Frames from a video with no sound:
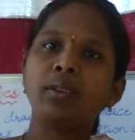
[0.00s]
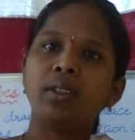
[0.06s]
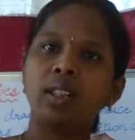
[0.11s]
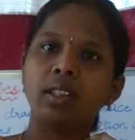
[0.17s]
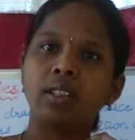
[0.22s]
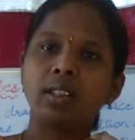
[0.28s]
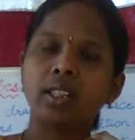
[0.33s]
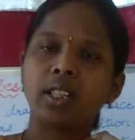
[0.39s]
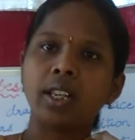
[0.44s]
to
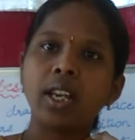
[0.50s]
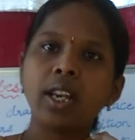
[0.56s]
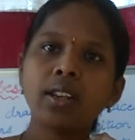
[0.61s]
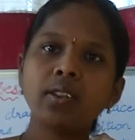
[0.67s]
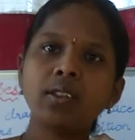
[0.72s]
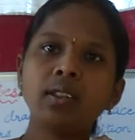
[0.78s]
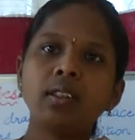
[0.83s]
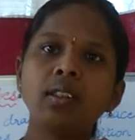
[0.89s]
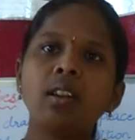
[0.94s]

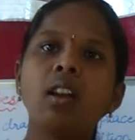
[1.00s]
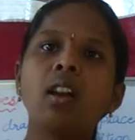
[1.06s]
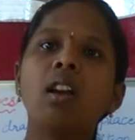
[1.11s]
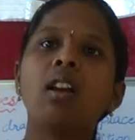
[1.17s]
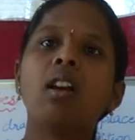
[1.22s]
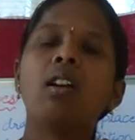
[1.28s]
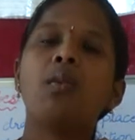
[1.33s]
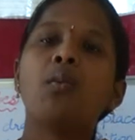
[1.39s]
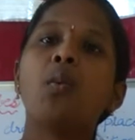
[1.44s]
discuss
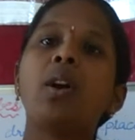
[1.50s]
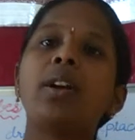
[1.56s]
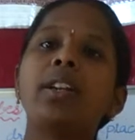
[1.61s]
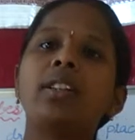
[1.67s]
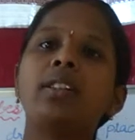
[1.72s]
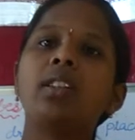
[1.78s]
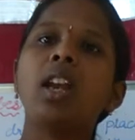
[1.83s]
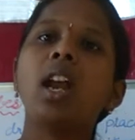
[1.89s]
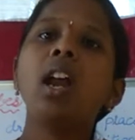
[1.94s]
what
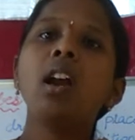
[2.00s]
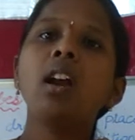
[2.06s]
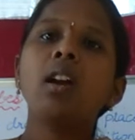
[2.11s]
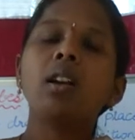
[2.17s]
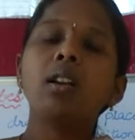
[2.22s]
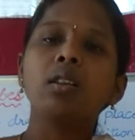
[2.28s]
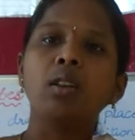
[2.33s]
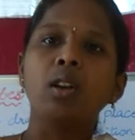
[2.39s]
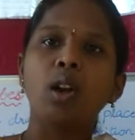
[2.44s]
is a
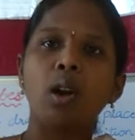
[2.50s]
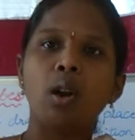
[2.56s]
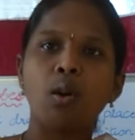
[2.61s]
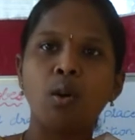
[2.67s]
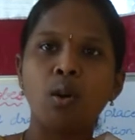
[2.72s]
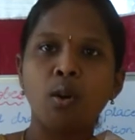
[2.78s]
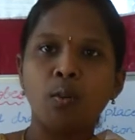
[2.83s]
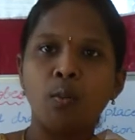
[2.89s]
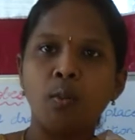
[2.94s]

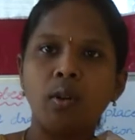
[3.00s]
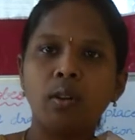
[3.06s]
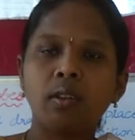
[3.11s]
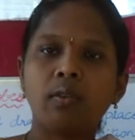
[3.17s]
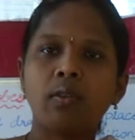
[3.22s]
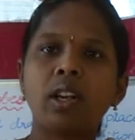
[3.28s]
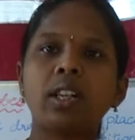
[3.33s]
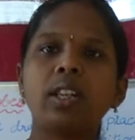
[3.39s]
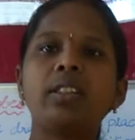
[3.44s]
globe.
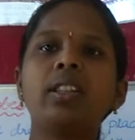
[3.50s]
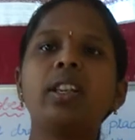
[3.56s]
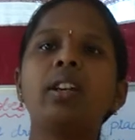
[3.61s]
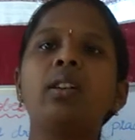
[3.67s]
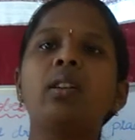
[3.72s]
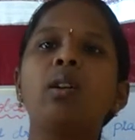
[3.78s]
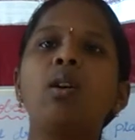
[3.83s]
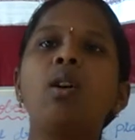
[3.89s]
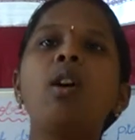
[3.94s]
What is a
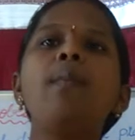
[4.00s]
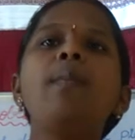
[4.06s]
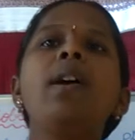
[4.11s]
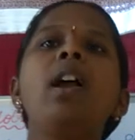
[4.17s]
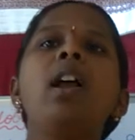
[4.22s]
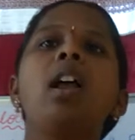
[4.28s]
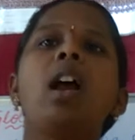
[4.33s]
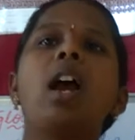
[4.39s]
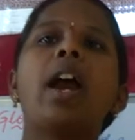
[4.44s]
globe
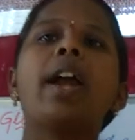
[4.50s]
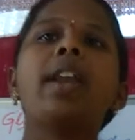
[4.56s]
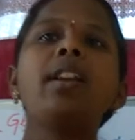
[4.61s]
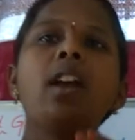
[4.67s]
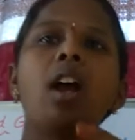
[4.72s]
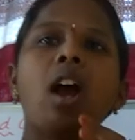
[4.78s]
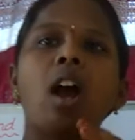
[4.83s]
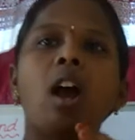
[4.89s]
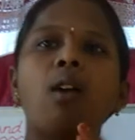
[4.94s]
and
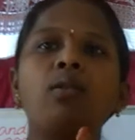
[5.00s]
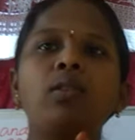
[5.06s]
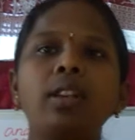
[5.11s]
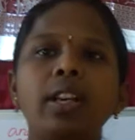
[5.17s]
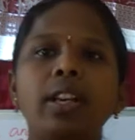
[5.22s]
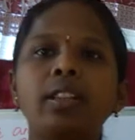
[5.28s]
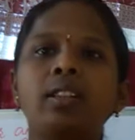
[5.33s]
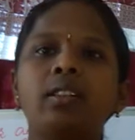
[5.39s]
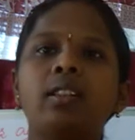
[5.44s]
how
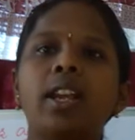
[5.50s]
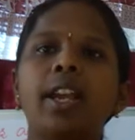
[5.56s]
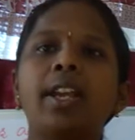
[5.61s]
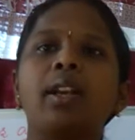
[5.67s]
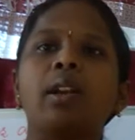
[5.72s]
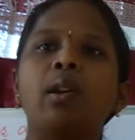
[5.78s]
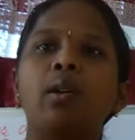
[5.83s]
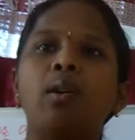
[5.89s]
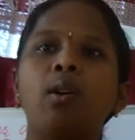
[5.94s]
does
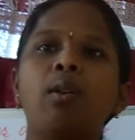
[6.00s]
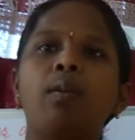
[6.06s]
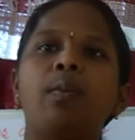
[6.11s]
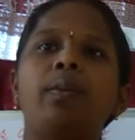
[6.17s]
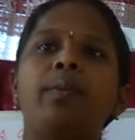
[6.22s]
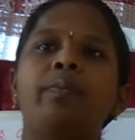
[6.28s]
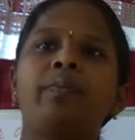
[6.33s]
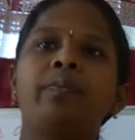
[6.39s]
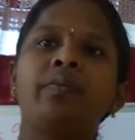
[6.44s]
a globe
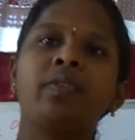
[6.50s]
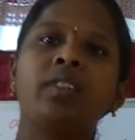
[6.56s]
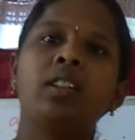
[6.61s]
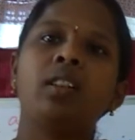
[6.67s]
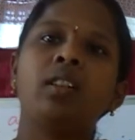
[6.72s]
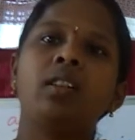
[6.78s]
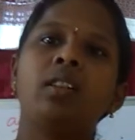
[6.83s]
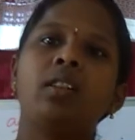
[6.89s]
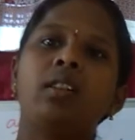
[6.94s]

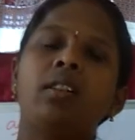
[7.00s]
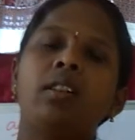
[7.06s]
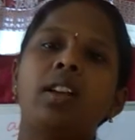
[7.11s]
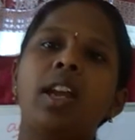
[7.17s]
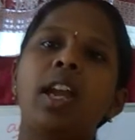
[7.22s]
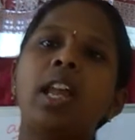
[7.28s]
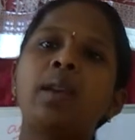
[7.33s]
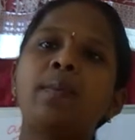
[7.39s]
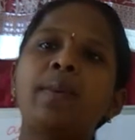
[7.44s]

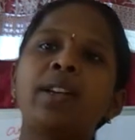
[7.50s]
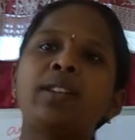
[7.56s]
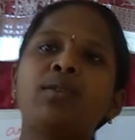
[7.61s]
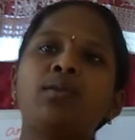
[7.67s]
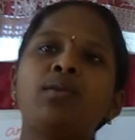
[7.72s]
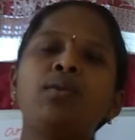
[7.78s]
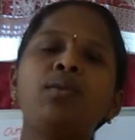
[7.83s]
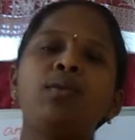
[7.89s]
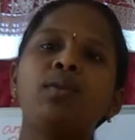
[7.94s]
help us
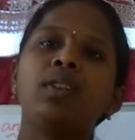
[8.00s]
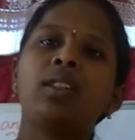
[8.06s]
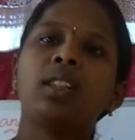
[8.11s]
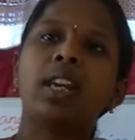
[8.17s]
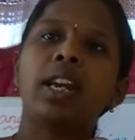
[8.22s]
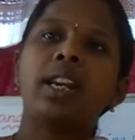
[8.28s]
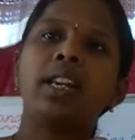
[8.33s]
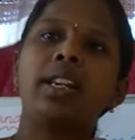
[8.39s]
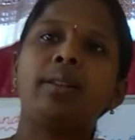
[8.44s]
to
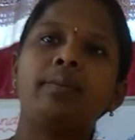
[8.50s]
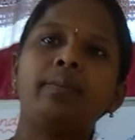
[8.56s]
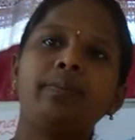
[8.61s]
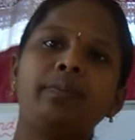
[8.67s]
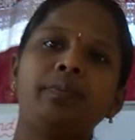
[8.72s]
study